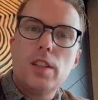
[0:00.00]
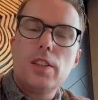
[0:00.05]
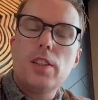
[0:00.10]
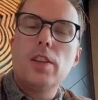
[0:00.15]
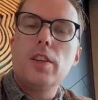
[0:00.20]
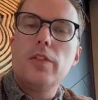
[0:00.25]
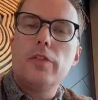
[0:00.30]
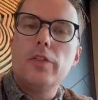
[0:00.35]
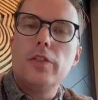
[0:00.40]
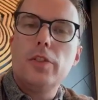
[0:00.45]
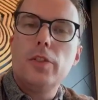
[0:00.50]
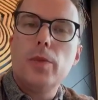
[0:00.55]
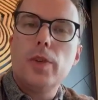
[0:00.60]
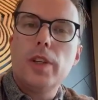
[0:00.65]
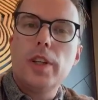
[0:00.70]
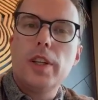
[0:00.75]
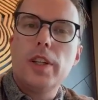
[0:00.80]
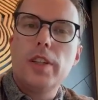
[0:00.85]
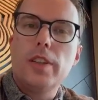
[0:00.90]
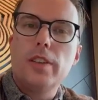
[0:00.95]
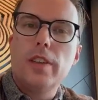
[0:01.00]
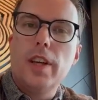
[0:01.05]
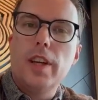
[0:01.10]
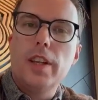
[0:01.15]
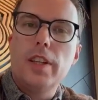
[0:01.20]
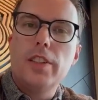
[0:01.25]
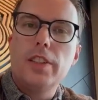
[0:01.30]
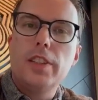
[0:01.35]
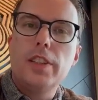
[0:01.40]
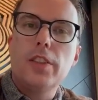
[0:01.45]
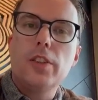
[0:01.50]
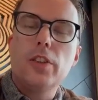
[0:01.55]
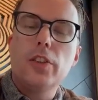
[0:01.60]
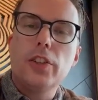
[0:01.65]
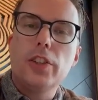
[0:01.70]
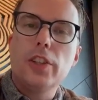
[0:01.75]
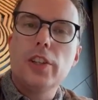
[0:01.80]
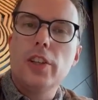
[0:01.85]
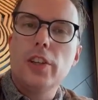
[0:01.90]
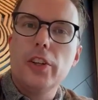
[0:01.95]
So if you work in L&D or
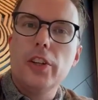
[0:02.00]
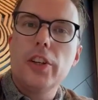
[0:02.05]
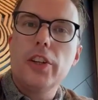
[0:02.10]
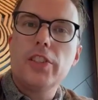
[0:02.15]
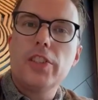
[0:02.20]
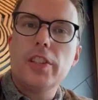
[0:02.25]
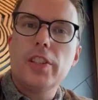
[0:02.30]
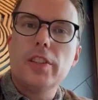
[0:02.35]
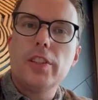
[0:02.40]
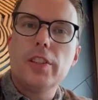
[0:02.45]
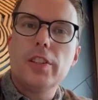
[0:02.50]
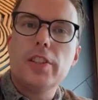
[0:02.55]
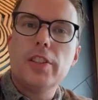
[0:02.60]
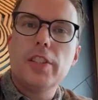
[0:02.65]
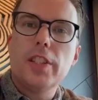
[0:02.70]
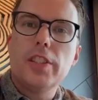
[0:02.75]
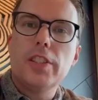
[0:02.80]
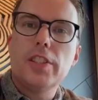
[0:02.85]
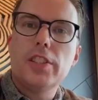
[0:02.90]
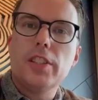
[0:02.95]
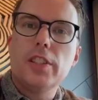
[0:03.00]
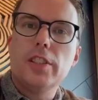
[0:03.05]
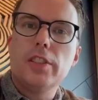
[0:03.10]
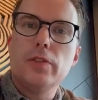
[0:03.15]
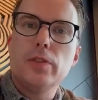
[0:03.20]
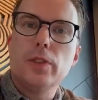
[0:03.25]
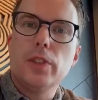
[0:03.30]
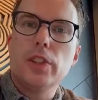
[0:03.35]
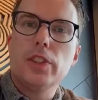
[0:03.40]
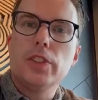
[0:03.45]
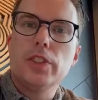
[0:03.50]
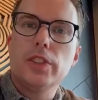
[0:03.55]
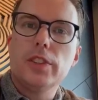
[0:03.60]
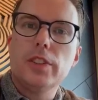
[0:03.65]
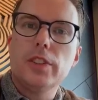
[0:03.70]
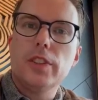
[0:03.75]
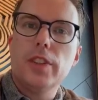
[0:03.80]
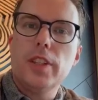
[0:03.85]
you're a learning designer, then chances are you've worked on